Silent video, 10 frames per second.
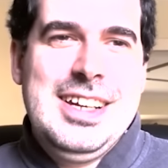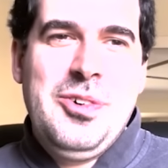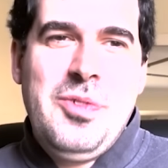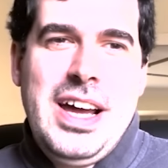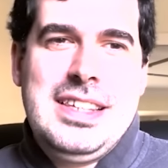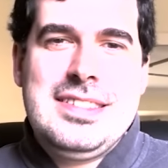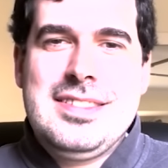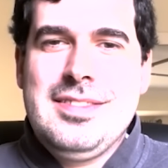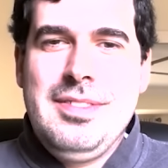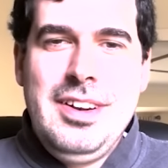What
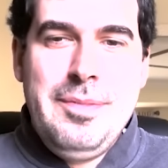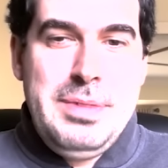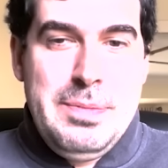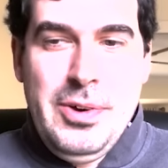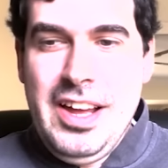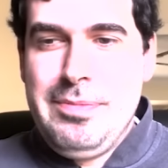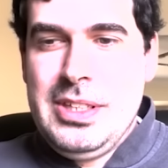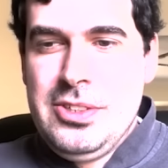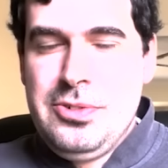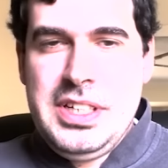people have
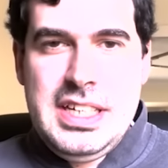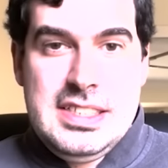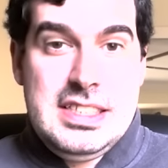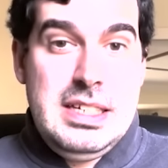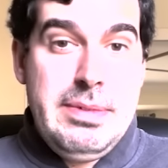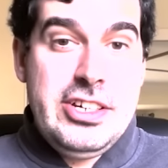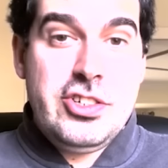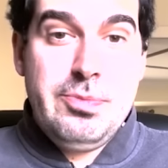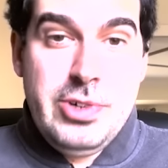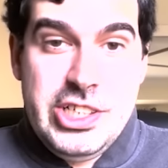been doing is image
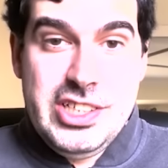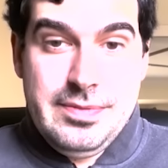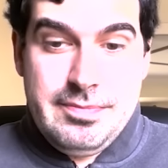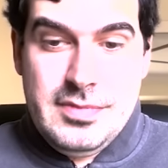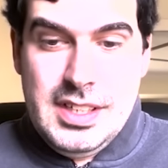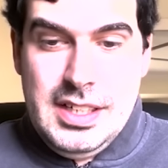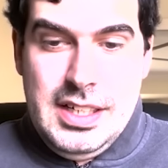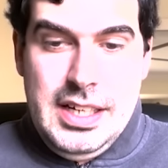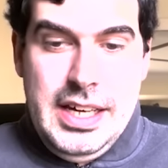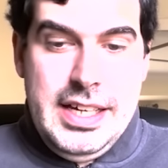compression.
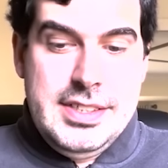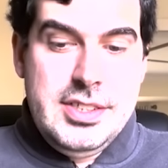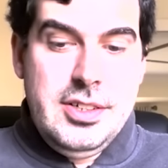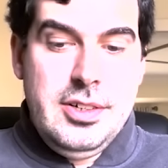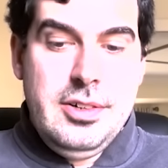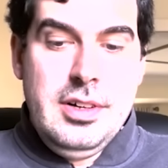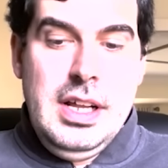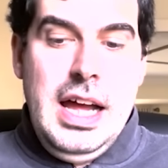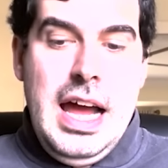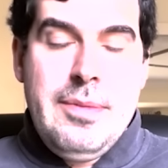And so
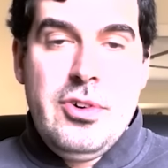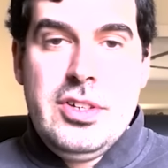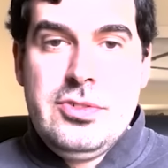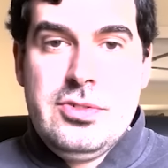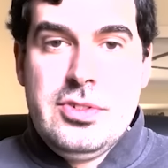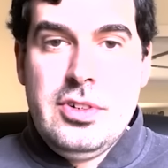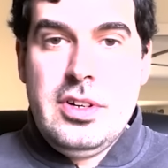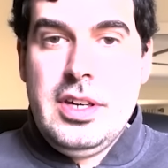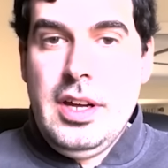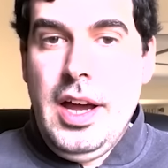I'm going to
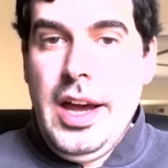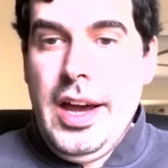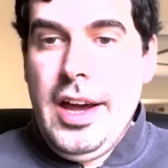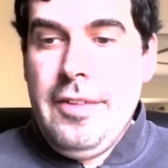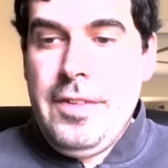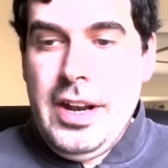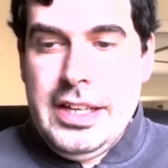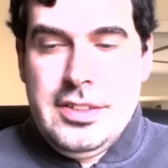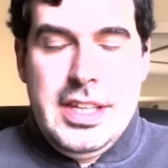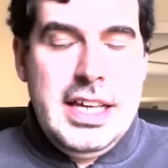talk uh, for like
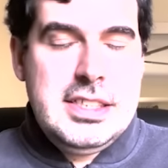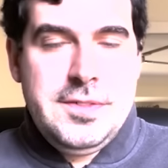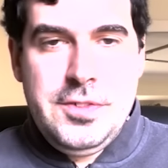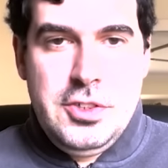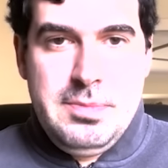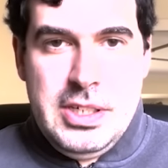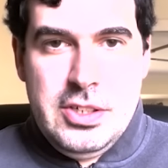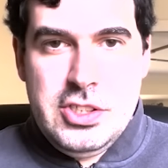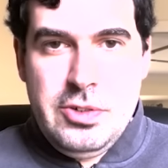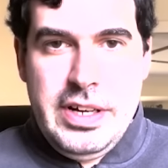the next few
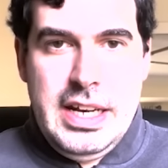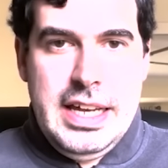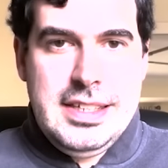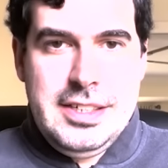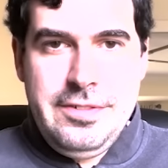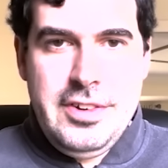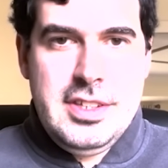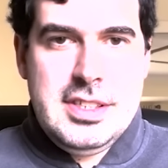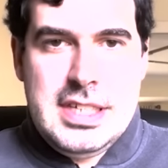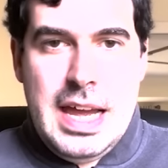minutes around like
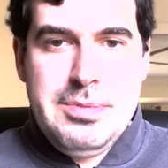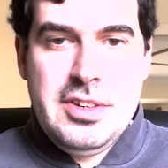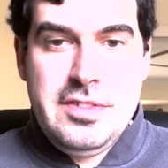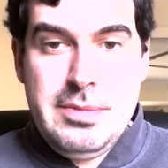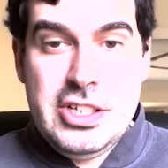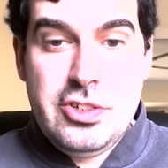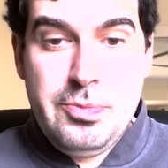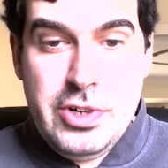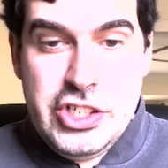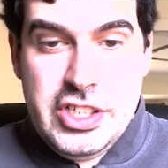different types of image
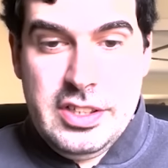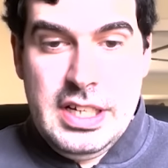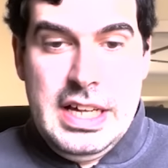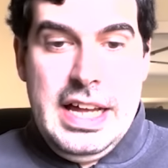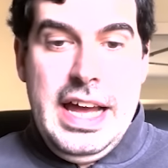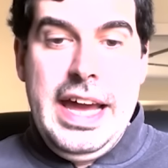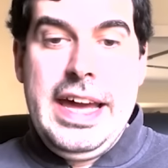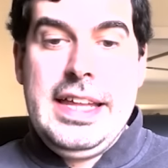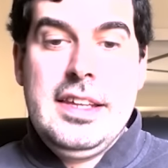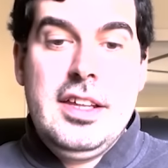compression.
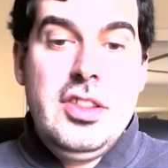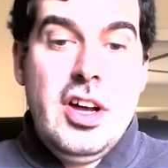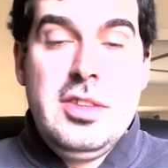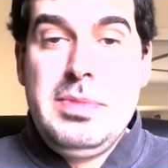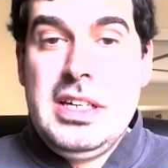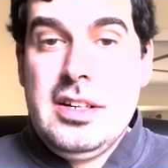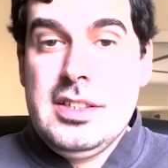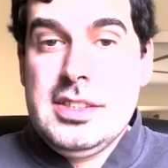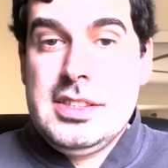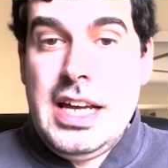And not
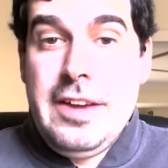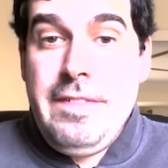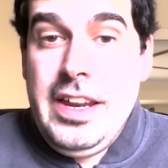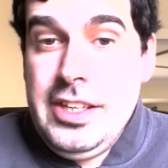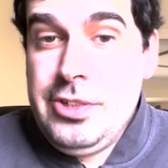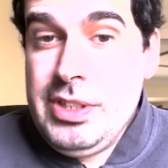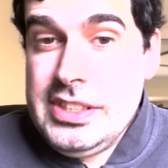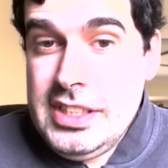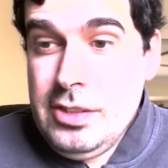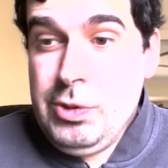because I find
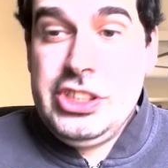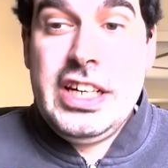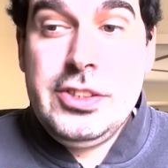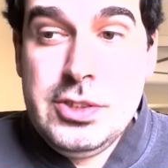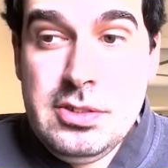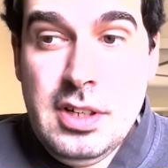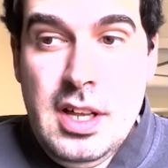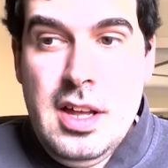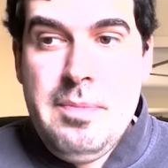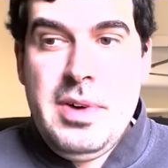interesting, which I do,
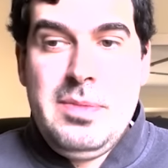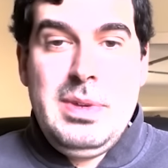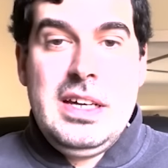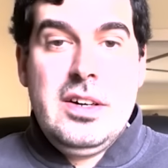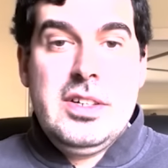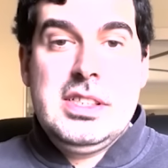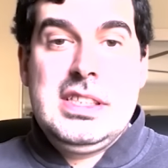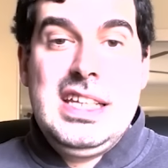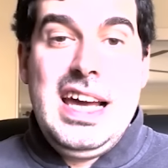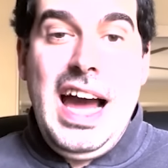but because
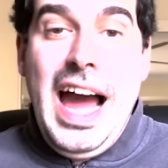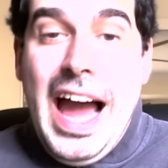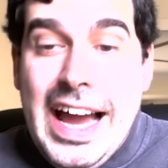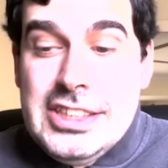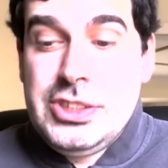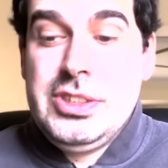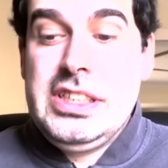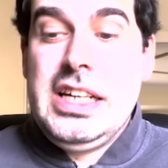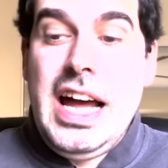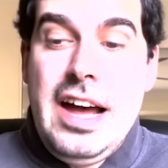they
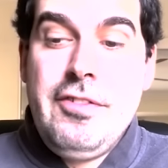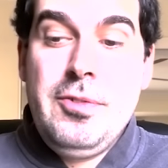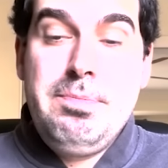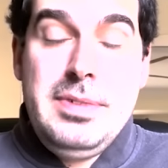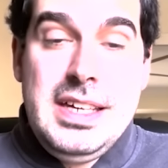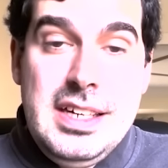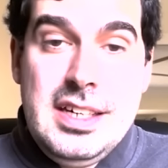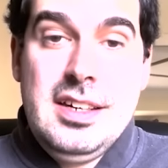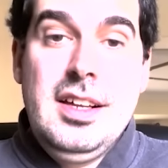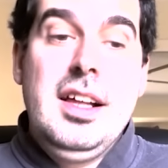actually have a
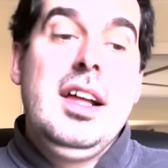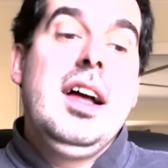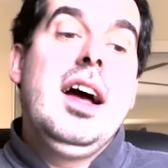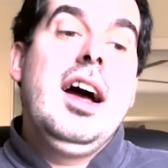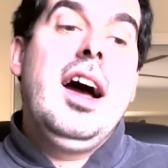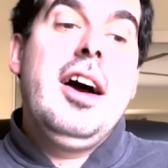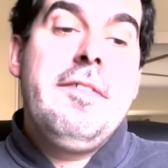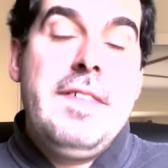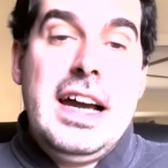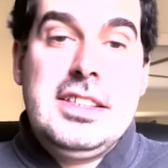big uh,
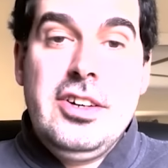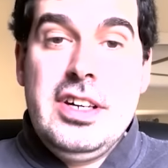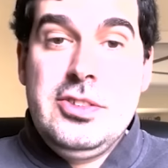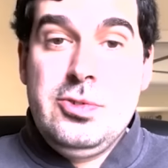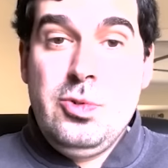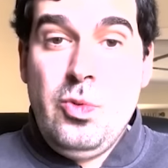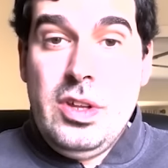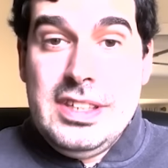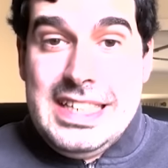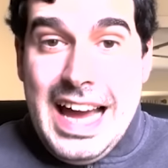factor into
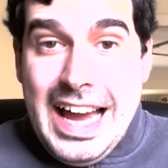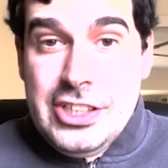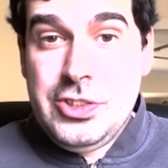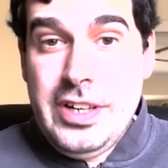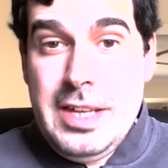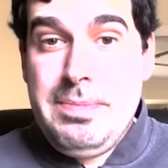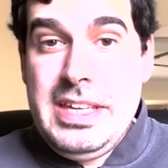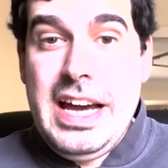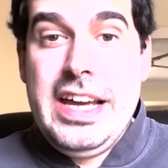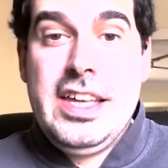the actual
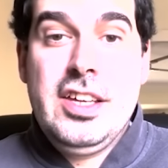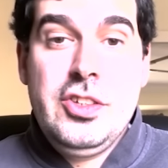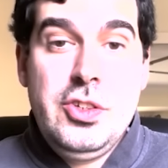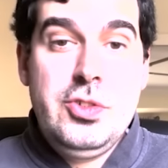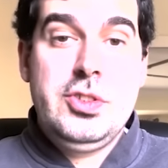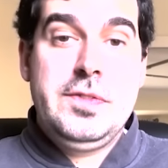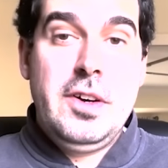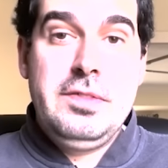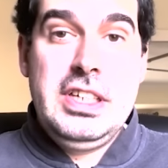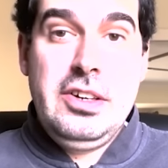API used
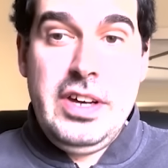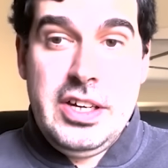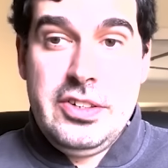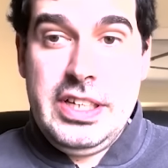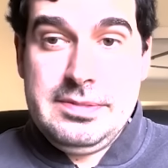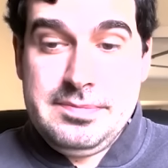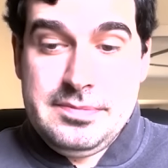for video encoding.